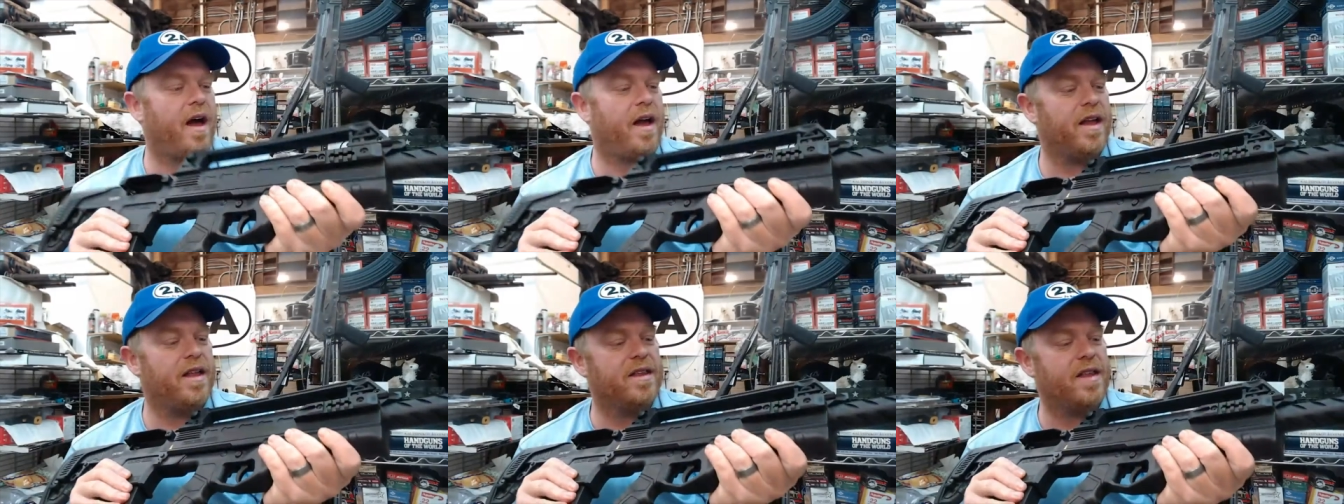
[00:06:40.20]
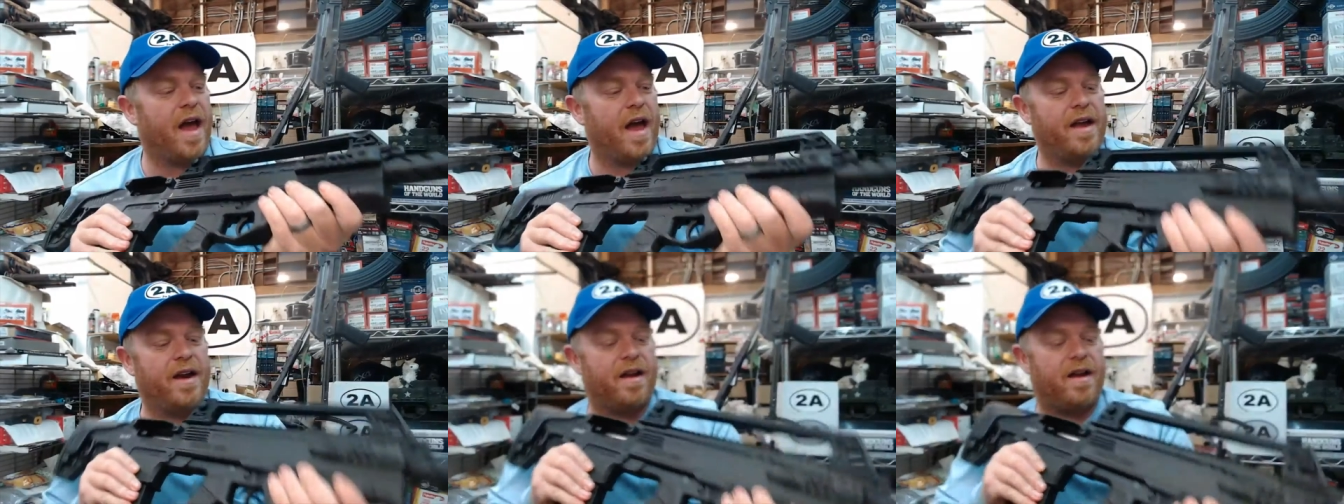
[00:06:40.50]
and
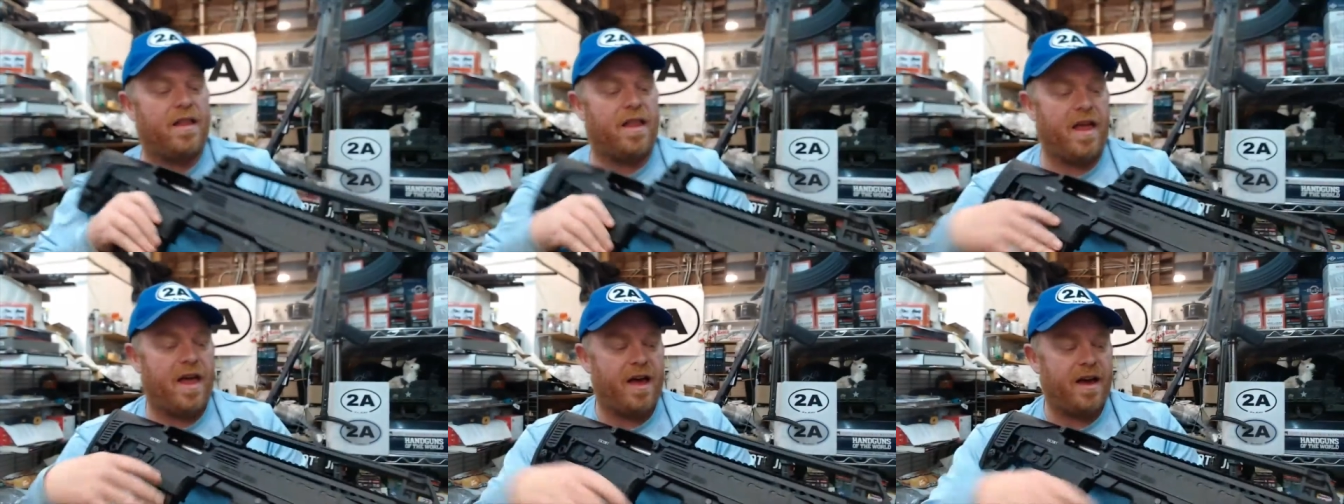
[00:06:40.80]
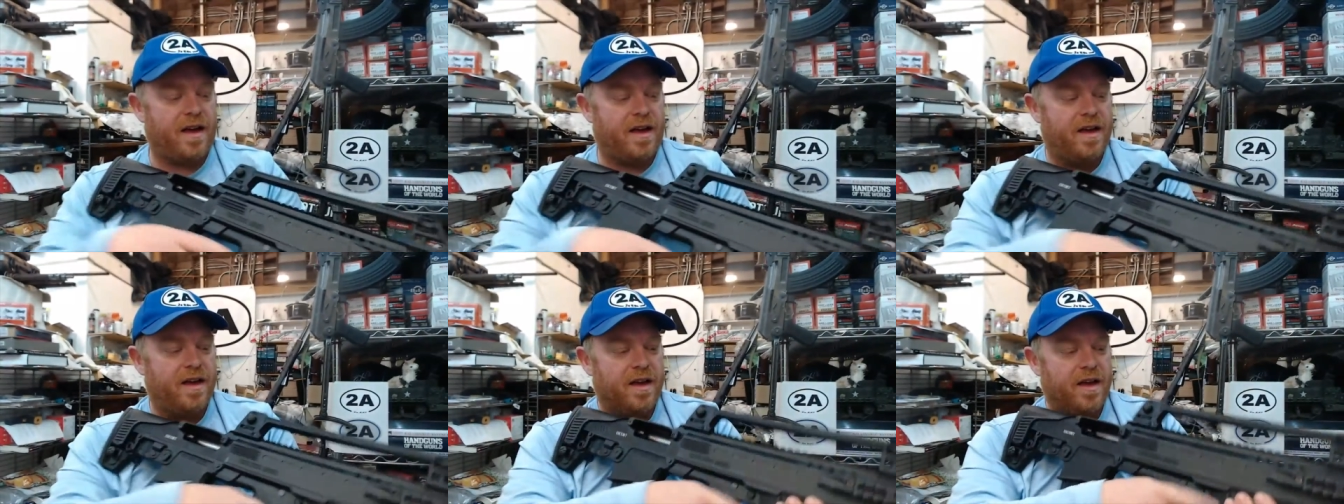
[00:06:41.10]
9
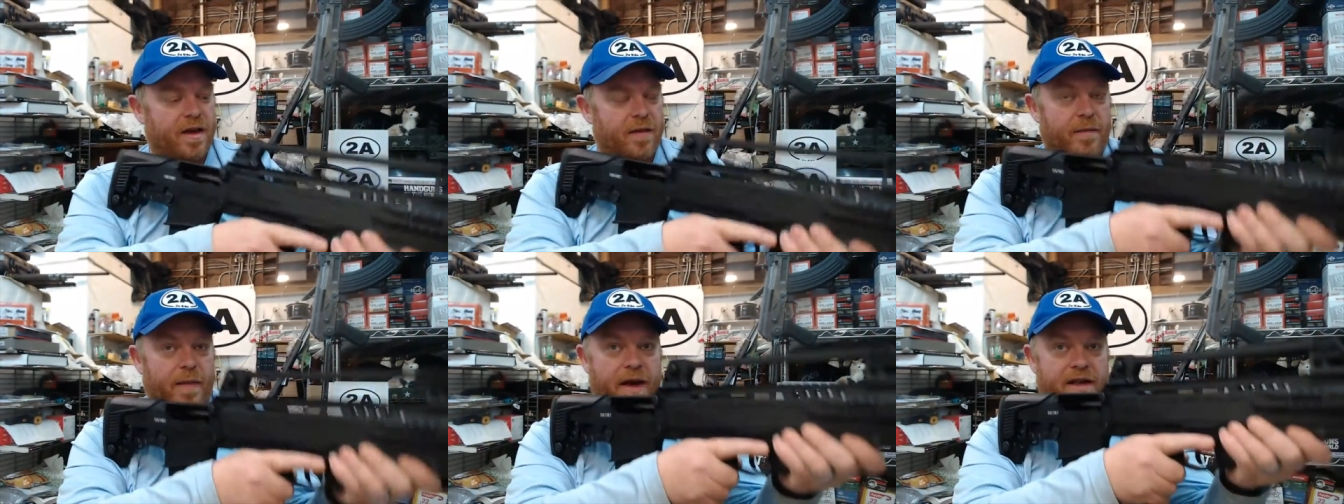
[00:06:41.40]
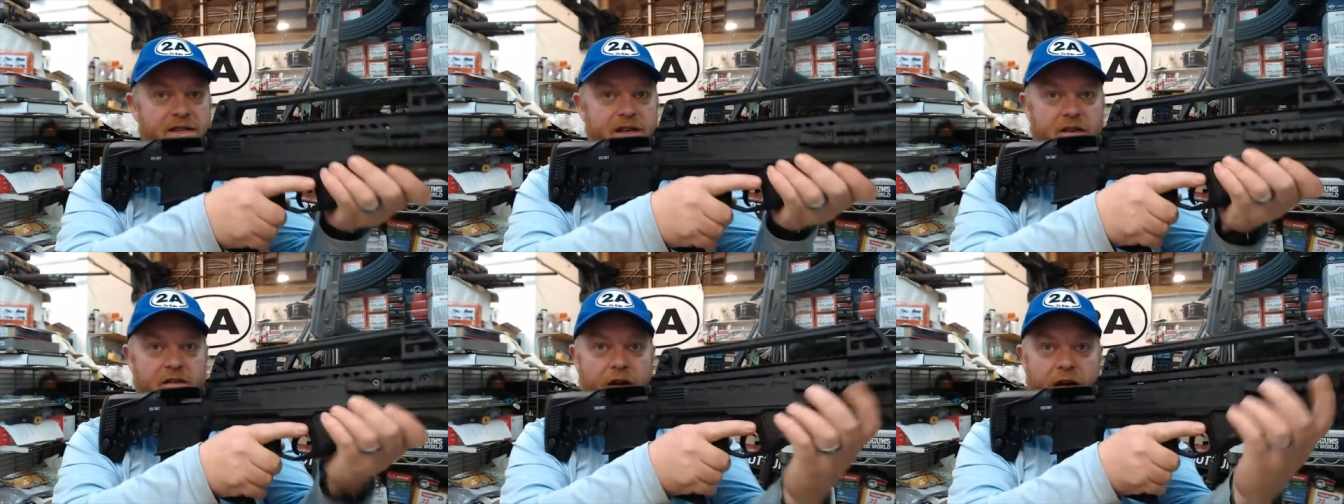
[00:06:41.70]
o'clock
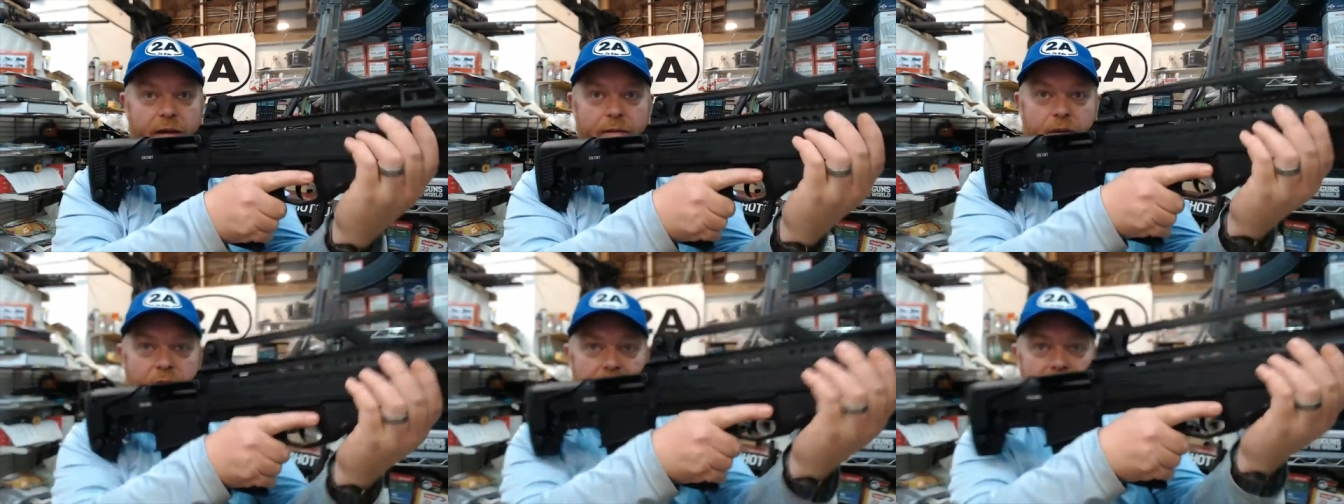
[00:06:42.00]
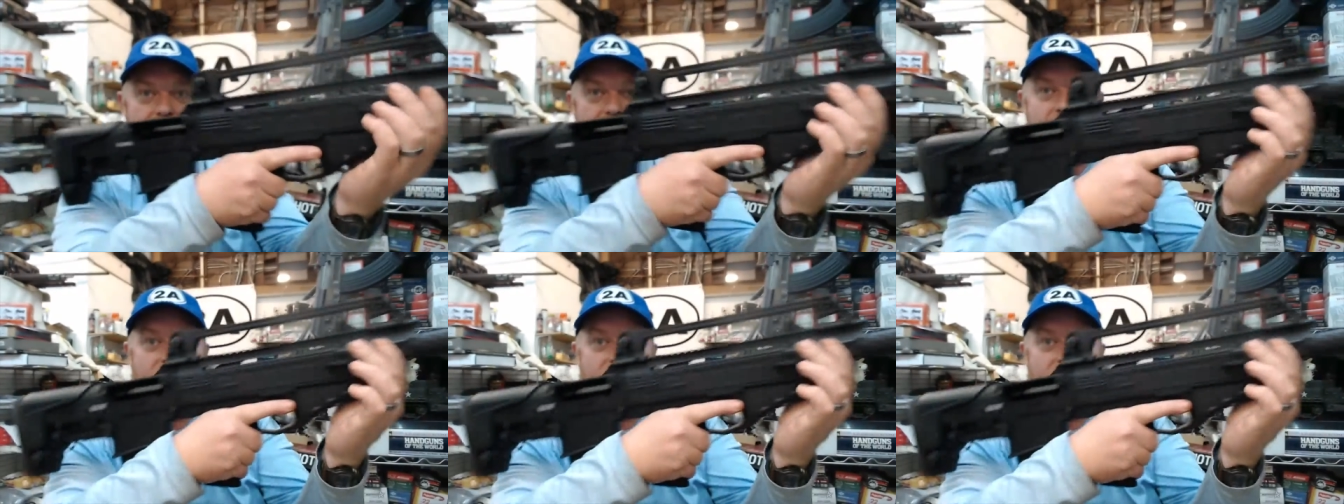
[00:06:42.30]
makes a great place